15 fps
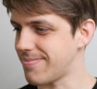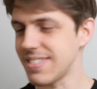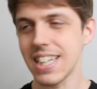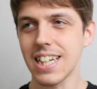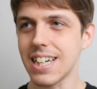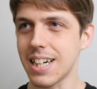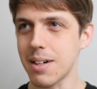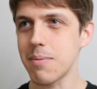
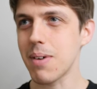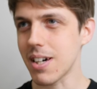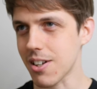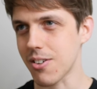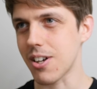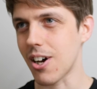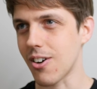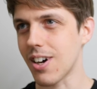Yeah, I
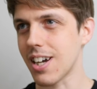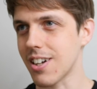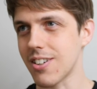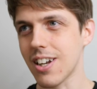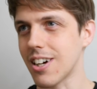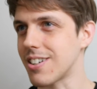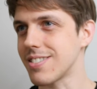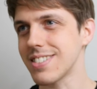don't
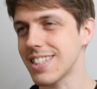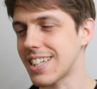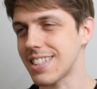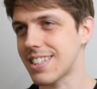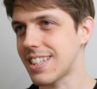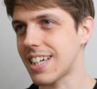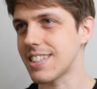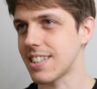know.
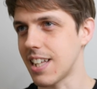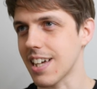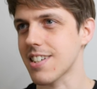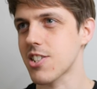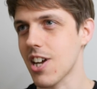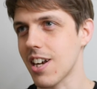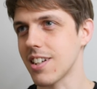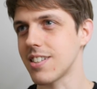That's the
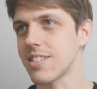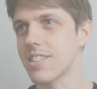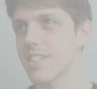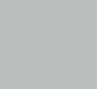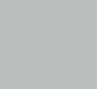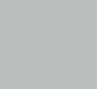next challenge.